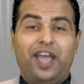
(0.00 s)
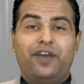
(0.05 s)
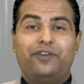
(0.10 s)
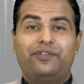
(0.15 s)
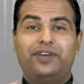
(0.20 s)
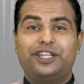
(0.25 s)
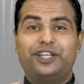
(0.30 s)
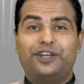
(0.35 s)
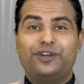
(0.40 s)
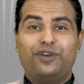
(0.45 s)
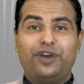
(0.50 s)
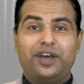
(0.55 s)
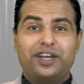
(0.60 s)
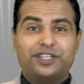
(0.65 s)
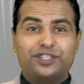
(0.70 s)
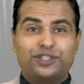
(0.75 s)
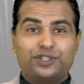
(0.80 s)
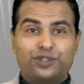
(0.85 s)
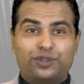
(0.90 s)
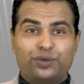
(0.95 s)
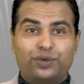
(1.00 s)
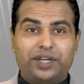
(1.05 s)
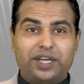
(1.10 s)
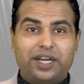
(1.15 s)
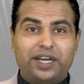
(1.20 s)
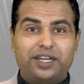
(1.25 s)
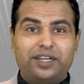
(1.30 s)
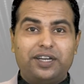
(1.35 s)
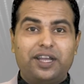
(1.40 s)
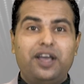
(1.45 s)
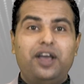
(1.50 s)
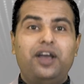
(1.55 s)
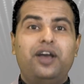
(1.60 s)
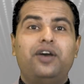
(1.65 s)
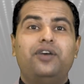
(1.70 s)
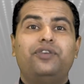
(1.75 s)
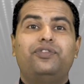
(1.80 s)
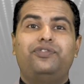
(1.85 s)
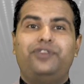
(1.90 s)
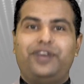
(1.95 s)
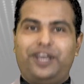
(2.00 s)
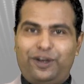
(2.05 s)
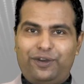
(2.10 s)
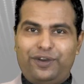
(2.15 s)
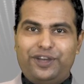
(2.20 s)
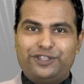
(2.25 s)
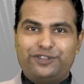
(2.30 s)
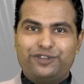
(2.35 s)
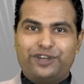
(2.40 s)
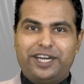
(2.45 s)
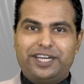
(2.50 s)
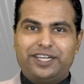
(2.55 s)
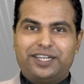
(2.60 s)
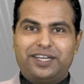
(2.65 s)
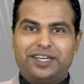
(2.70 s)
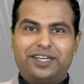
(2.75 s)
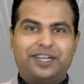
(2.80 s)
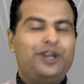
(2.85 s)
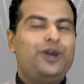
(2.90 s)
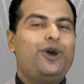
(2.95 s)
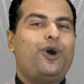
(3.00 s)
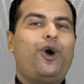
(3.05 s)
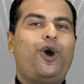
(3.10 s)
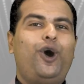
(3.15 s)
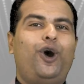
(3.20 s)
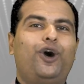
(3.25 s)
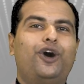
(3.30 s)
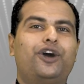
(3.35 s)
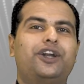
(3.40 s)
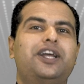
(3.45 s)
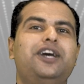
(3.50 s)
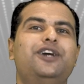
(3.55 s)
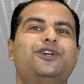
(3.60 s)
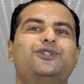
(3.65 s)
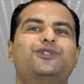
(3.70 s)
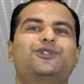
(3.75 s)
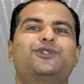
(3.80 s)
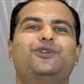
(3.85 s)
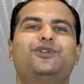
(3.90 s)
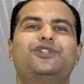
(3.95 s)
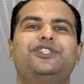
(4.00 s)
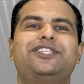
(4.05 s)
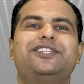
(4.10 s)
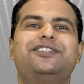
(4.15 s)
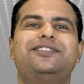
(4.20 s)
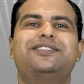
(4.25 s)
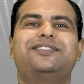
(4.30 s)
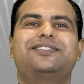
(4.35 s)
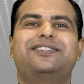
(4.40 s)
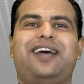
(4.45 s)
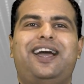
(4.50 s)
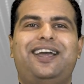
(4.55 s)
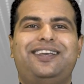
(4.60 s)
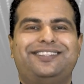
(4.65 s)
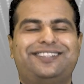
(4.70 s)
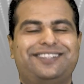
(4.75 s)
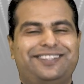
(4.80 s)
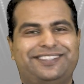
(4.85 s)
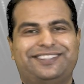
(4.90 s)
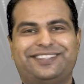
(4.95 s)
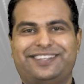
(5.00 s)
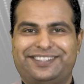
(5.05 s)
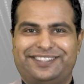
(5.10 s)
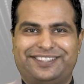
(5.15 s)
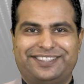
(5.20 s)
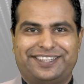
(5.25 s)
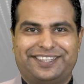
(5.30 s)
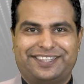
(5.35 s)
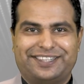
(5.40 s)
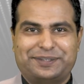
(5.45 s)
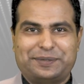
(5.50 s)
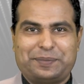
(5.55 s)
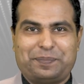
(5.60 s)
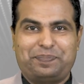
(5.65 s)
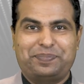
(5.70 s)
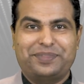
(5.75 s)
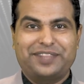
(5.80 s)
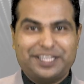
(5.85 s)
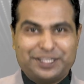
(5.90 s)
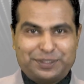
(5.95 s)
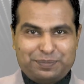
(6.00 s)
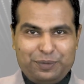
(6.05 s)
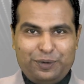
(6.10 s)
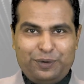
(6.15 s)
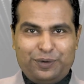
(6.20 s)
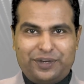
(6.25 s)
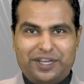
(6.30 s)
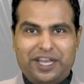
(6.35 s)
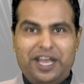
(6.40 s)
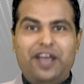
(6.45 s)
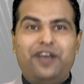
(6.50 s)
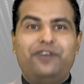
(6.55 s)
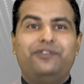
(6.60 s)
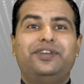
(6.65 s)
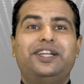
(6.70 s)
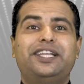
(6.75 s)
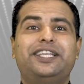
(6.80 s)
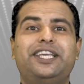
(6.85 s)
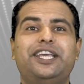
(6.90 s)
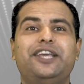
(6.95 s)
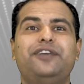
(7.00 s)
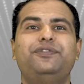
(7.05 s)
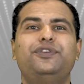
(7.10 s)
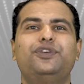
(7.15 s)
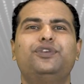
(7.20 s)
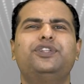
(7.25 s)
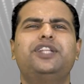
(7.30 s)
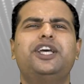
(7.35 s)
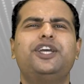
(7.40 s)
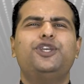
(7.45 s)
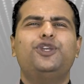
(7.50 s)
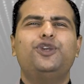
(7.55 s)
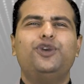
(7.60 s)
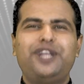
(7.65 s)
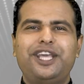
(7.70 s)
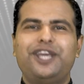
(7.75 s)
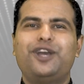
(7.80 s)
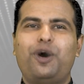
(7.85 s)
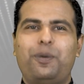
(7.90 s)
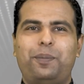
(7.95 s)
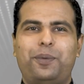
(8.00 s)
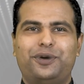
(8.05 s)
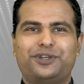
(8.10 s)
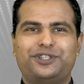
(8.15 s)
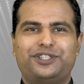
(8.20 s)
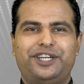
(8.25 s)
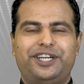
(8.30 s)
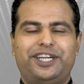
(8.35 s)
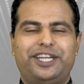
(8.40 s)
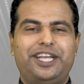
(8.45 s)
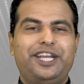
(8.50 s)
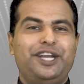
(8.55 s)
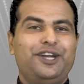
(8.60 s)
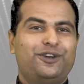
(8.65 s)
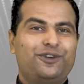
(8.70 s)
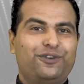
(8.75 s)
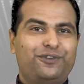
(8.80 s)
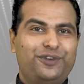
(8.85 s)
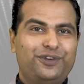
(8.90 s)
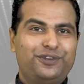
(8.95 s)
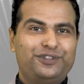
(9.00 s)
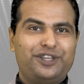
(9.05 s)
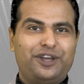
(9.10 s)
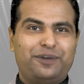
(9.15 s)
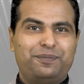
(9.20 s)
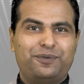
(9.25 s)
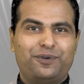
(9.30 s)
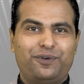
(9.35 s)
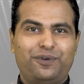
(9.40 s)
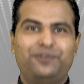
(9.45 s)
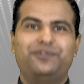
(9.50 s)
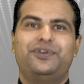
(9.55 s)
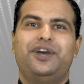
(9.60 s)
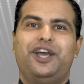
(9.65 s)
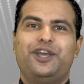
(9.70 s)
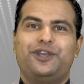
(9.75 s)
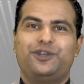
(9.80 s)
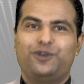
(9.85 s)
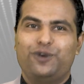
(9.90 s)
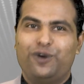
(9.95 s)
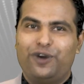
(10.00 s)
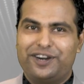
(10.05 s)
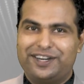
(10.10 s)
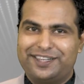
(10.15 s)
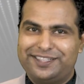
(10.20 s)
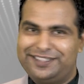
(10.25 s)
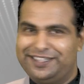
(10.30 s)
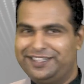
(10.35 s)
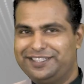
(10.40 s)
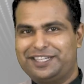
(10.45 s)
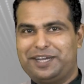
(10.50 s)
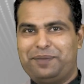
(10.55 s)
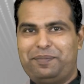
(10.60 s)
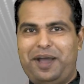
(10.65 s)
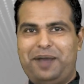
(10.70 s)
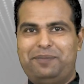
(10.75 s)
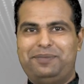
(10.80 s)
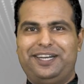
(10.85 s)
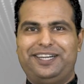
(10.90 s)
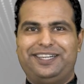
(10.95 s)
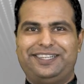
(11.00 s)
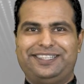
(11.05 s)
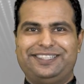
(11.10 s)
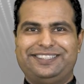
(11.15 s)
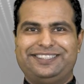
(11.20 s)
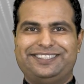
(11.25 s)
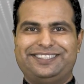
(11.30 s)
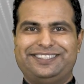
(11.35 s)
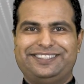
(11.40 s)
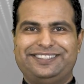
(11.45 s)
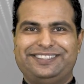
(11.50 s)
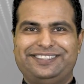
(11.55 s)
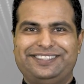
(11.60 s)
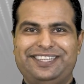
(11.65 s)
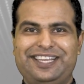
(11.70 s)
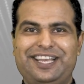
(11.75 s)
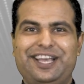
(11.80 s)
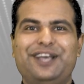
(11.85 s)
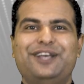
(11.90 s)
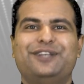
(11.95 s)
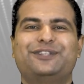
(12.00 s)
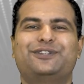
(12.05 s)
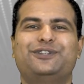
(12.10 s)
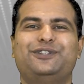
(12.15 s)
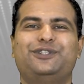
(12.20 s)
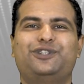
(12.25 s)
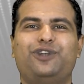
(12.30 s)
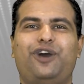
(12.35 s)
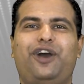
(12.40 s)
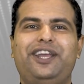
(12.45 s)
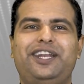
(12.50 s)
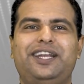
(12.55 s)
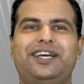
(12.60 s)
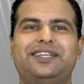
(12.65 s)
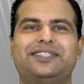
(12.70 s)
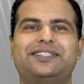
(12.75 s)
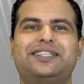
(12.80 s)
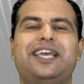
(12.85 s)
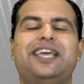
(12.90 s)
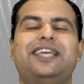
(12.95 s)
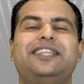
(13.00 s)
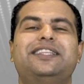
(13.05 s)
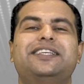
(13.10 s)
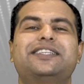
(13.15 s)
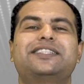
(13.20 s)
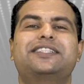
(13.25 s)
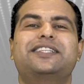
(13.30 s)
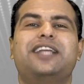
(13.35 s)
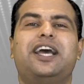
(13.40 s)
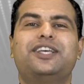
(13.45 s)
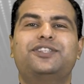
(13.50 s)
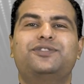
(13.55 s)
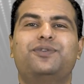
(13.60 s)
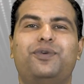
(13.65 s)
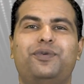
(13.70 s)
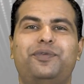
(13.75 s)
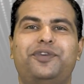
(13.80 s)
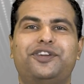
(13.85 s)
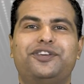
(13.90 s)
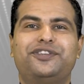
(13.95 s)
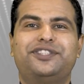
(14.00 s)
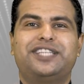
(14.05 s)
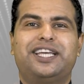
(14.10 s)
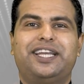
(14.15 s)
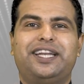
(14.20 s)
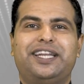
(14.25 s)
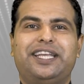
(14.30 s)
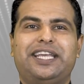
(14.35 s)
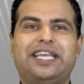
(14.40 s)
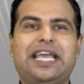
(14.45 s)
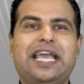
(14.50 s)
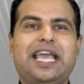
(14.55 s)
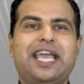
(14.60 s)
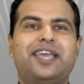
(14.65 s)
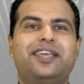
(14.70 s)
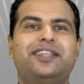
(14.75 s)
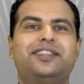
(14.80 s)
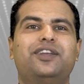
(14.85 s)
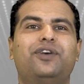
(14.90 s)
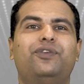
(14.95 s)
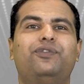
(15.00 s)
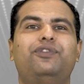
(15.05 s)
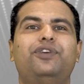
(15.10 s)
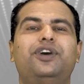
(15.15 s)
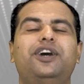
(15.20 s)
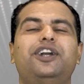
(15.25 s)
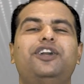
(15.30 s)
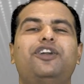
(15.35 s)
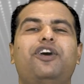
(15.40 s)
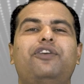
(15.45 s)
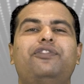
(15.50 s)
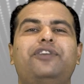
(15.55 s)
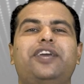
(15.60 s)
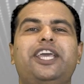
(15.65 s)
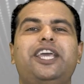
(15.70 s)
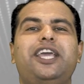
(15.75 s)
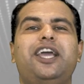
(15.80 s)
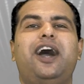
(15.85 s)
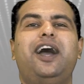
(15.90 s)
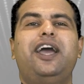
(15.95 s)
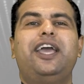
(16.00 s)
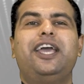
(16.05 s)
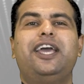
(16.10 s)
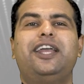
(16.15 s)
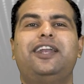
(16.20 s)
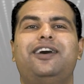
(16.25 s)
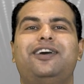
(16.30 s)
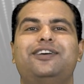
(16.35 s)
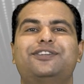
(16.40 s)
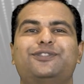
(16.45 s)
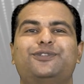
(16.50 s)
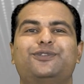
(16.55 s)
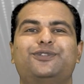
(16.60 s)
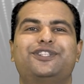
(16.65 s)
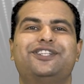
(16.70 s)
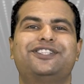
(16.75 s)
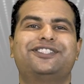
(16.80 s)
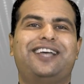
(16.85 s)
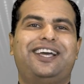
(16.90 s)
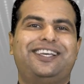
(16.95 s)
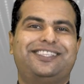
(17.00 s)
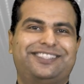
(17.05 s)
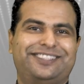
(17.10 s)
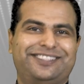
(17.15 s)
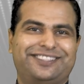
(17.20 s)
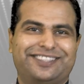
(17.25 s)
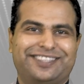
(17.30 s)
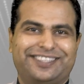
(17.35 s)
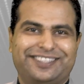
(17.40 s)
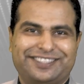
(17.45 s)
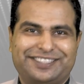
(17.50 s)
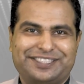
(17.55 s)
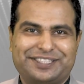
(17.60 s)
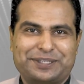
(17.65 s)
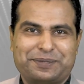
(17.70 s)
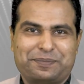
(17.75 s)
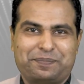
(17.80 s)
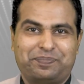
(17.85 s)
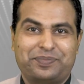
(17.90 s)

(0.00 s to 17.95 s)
Whether you are a student, fellow educator, or social science researcher, this MOOC will give you the unique opportunity to future-proof your research capabilities. So join us in this transformative journey in the world of AI-enhanced social science research.